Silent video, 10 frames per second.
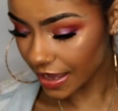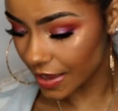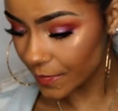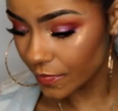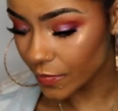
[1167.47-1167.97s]

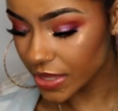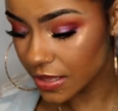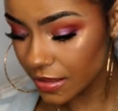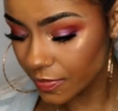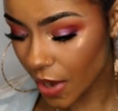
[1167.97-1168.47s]
um, but
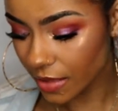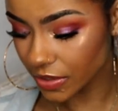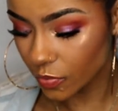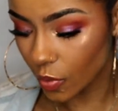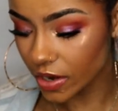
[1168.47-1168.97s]
this is
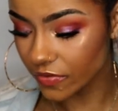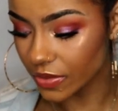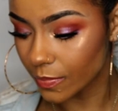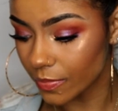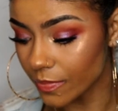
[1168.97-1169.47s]
probably one of
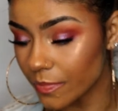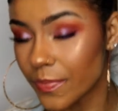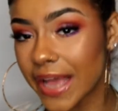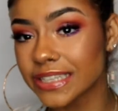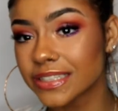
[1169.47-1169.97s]
the
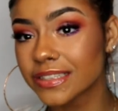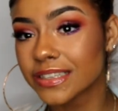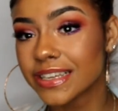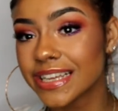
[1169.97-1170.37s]
best